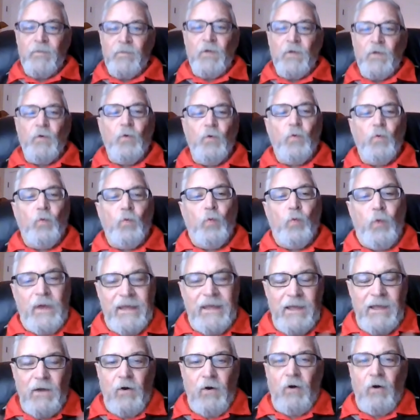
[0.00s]
we
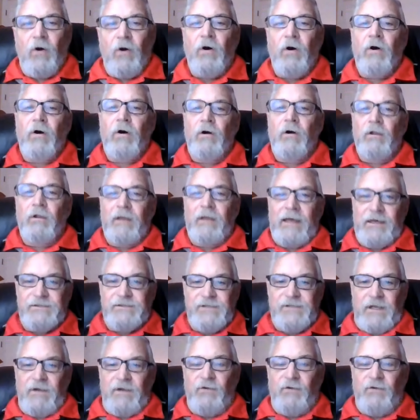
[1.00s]
all as a
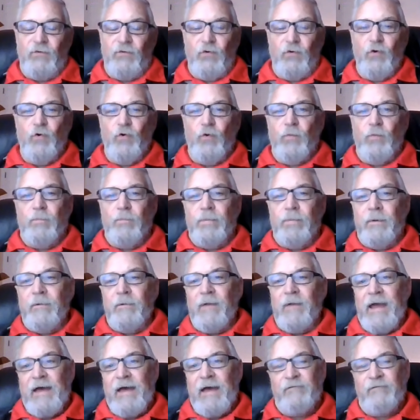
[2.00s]
group have the
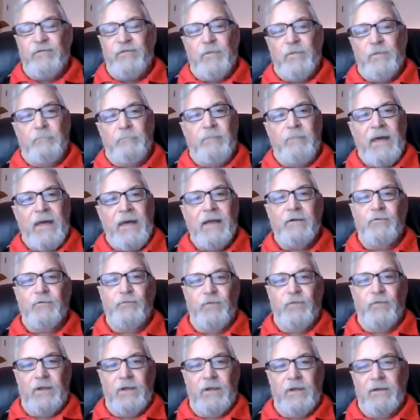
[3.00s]
benefit
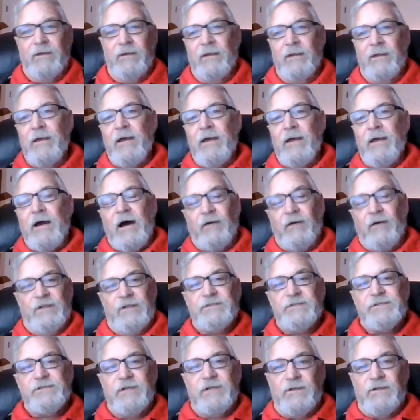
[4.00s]
of listening to
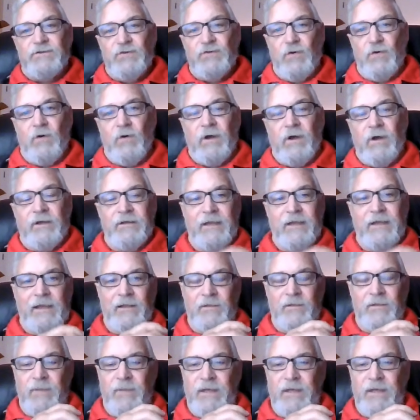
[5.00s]
on a daily basis.